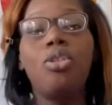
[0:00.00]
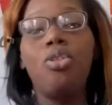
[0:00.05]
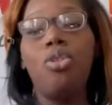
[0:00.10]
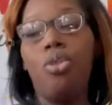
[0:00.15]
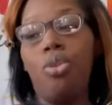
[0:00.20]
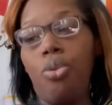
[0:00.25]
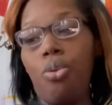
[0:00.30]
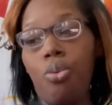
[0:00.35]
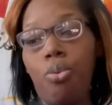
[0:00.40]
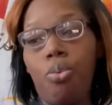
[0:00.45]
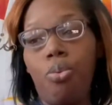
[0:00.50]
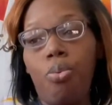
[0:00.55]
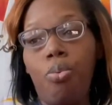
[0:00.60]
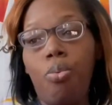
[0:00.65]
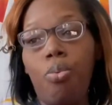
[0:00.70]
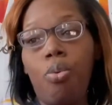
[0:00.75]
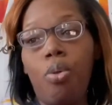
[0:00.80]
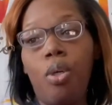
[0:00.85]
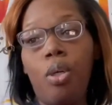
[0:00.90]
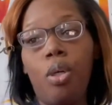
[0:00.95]

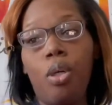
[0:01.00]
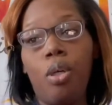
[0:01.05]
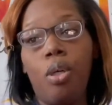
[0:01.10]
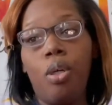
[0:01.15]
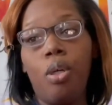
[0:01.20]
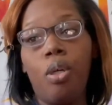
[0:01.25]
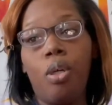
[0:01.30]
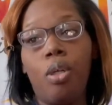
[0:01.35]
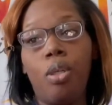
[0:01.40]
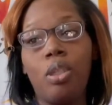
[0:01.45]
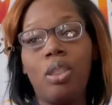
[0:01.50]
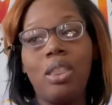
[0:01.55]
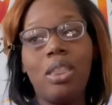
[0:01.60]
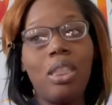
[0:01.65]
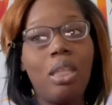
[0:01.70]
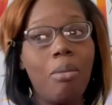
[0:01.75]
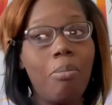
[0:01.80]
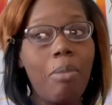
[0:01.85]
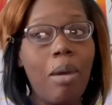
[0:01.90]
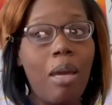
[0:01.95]
to
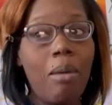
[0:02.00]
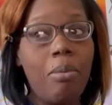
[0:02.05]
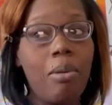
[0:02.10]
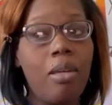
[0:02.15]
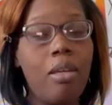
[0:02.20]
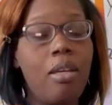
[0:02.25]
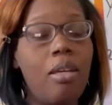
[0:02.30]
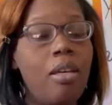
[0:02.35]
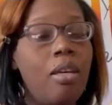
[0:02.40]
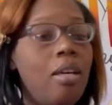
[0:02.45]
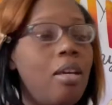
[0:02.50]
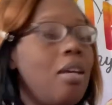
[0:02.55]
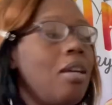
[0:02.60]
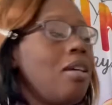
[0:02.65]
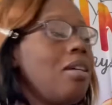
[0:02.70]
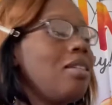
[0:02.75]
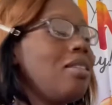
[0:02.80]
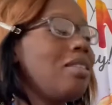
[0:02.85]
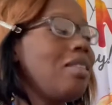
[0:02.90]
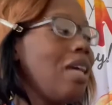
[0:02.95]
send baby
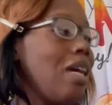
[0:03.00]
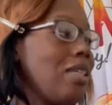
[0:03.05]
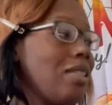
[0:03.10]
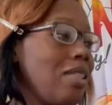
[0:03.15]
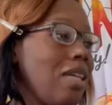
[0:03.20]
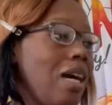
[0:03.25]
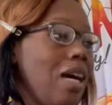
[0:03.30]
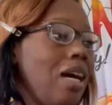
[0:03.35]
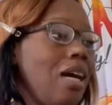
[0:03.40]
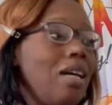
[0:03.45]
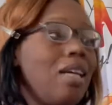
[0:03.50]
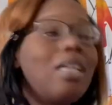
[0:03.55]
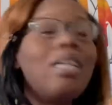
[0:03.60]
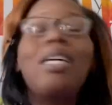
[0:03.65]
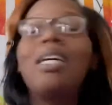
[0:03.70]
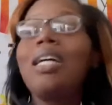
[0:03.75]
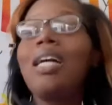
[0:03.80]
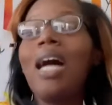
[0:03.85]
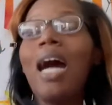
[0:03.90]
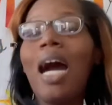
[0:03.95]
Zaza
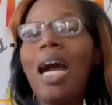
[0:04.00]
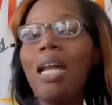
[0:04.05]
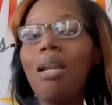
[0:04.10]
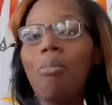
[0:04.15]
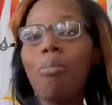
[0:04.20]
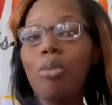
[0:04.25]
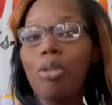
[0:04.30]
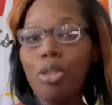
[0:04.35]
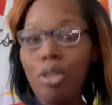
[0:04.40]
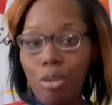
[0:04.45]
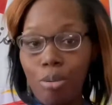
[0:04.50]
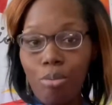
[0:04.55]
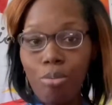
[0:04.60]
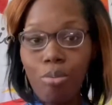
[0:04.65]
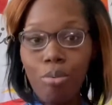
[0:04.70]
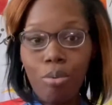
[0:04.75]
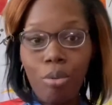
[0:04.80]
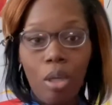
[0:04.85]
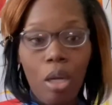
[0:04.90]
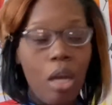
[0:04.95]
an item or two,
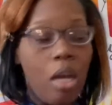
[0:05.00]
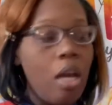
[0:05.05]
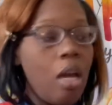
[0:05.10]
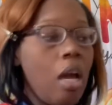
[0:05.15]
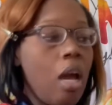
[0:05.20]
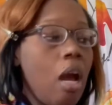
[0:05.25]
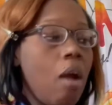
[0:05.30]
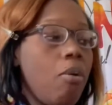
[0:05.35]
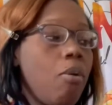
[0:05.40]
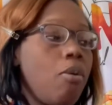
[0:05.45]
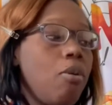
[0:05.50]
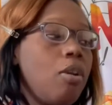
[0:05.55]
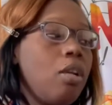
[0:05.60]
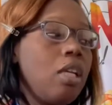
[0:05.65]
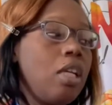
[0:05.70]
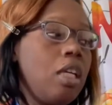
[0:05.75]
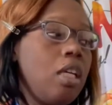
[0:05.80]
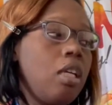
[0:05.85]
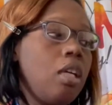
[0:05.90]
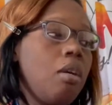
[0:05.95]
I will
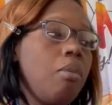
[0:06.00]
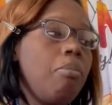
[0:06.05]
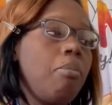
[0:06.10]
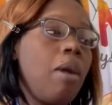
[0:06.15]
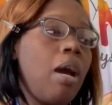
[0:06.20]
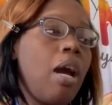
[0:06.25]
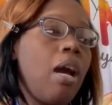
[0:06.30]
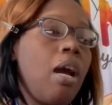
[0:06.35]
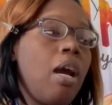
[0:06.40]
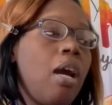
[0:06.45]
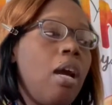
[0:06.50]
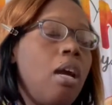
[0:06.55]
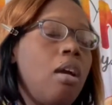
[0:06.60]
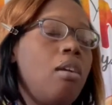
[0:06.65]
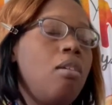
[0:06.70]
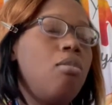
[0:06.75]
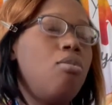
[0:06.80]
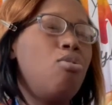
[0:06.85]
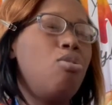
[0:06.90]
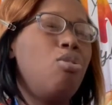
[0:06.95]
link
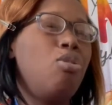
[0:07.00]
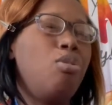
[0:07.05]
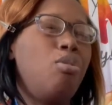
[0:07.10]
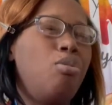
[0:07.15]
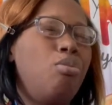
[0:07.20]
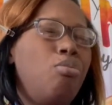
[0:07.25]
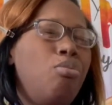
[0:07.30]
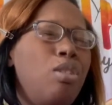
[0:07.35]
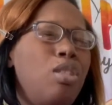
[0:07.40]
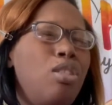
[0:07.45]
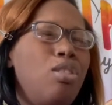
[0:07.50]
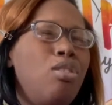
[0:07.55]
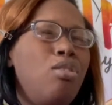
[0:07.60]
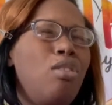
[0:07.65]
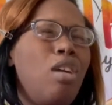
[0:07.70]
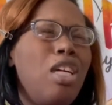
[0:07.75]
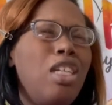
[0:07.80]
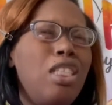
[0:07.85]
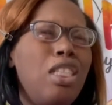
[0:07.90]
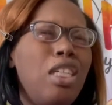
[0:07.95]
my uh,
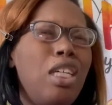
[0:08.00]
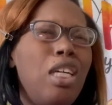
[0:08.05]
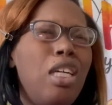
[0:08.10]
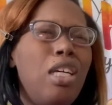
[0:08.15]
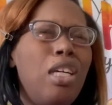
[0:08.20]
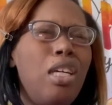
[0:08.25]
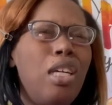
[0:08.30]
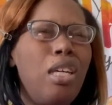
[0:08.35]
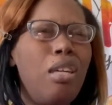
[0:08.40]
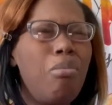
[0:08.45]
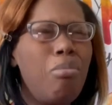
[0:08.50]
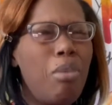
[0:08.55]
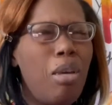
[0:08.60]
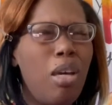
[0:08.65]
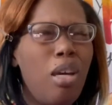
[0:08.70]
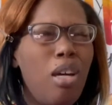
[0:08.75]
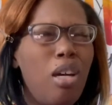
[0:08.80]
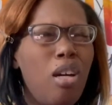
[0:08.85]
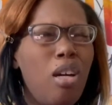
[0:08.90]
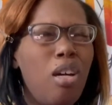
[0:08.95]
registration and
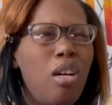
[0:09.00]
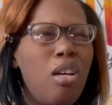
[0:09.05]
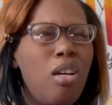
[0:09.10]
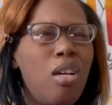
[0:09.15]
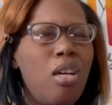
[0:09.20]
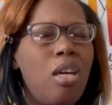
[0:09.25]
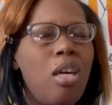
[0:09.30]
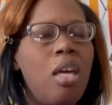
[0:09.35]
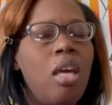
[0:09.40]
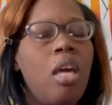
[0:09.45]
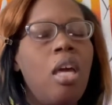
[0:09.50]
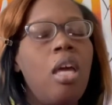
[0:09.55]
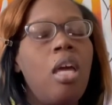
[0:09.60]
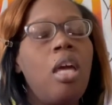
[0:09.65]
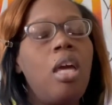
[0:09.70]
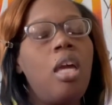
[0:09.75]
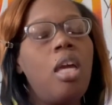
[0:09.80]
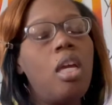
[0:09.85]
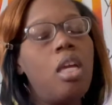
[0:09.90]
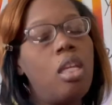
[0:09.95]
email
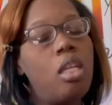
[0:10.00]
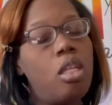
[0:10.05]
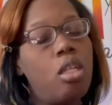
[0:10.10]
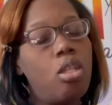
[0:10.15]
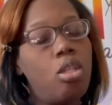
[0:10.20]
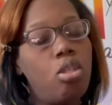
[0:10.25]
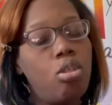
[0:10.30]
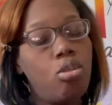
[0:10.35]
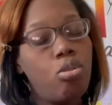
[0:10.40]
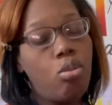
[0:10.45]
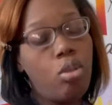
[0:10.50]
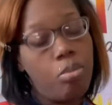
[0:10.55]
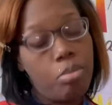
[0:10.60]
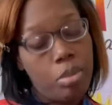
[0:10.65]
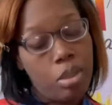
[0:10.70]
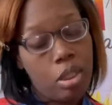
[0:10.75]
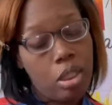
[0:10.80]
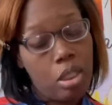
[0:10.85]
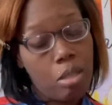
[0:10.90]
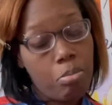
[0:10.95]
in the
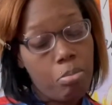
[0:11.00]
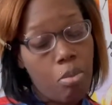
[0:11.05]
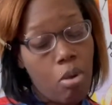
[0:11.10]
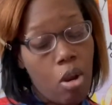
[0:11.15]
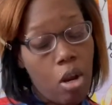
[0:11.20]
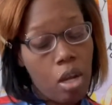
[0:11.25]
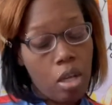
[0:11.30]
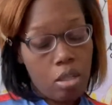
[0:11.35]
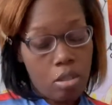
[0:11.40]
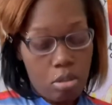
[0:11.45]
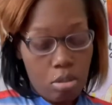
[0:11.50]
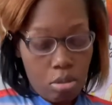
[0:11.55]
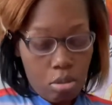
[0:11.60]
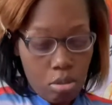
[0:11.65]
description box.